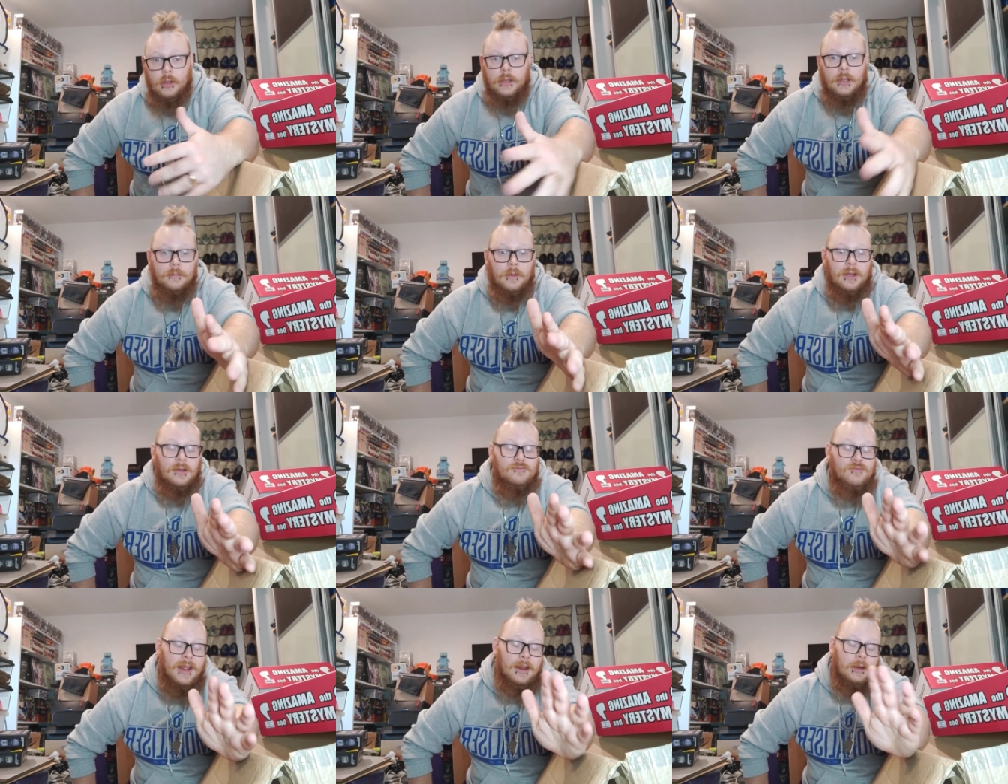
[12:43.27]
You
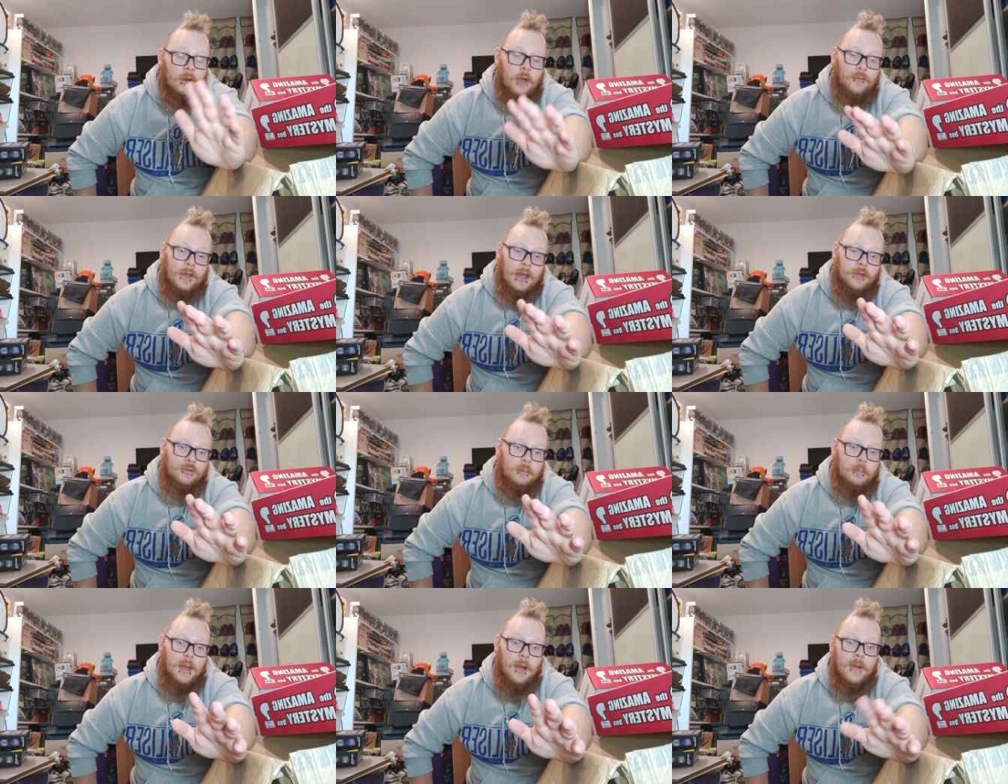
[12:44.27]
ring that
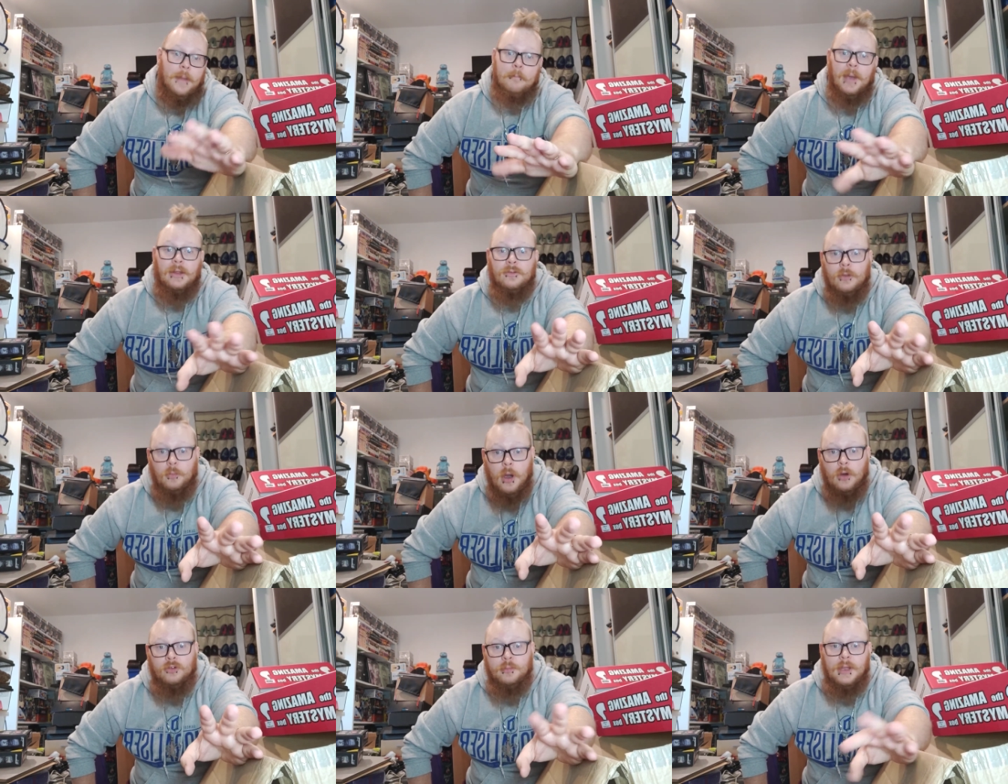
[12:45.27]
notification bell. It means the
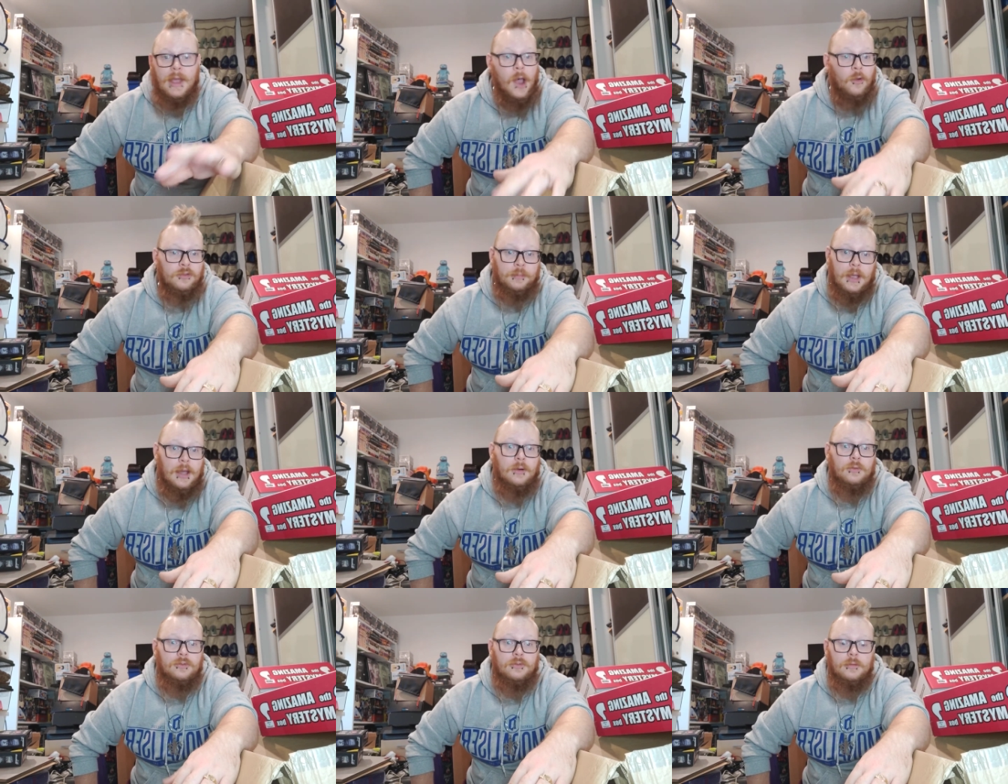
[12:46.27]
world to me. It helps me
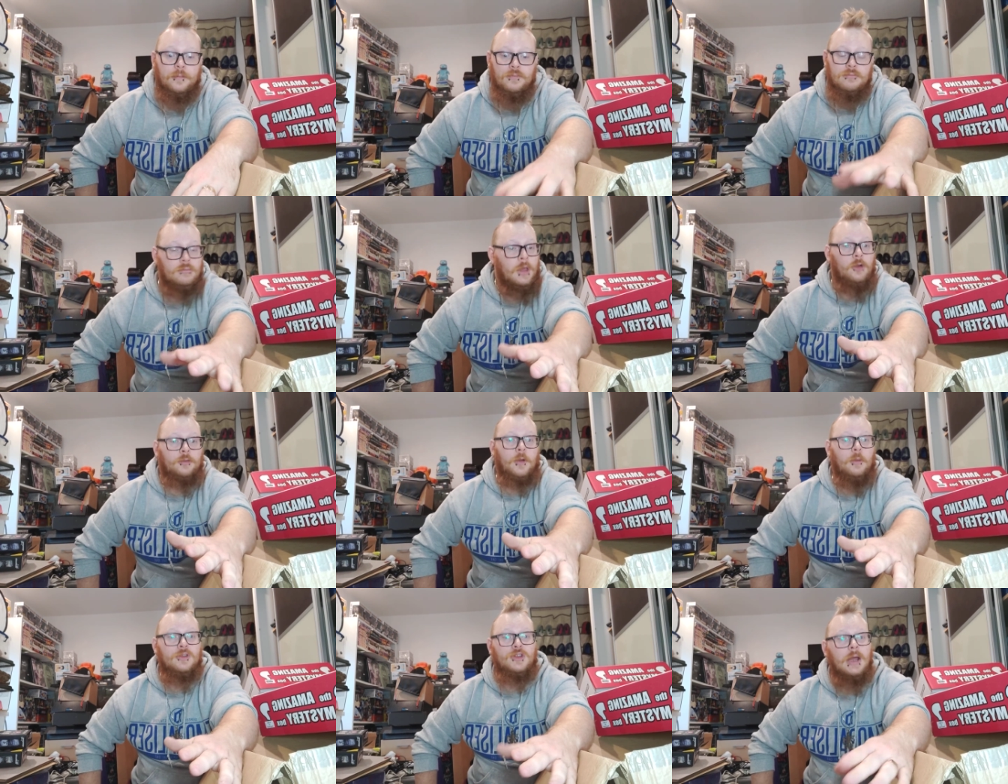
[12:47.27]
out. Helps
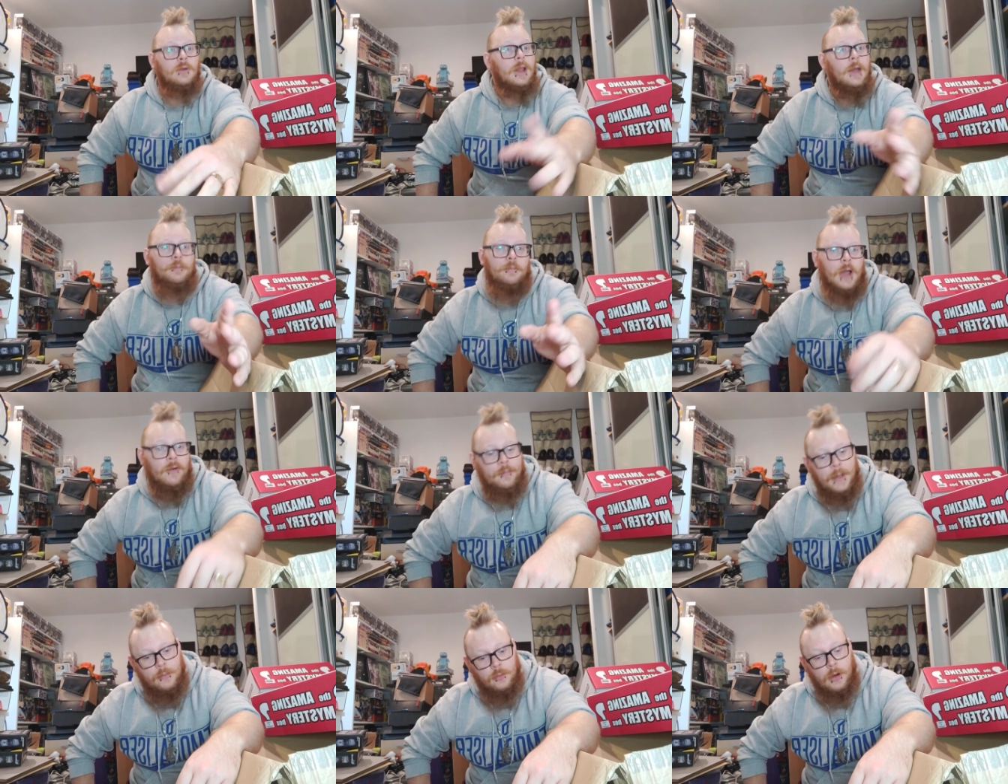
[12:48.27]
build my channel, let other
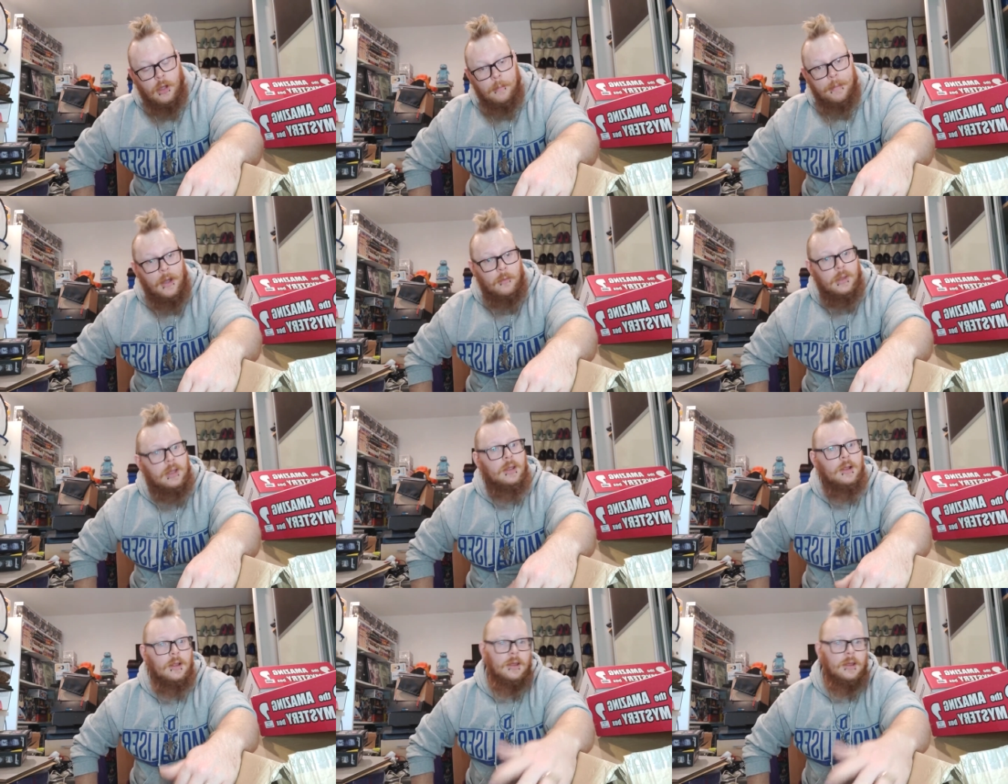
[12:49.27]
people know about me.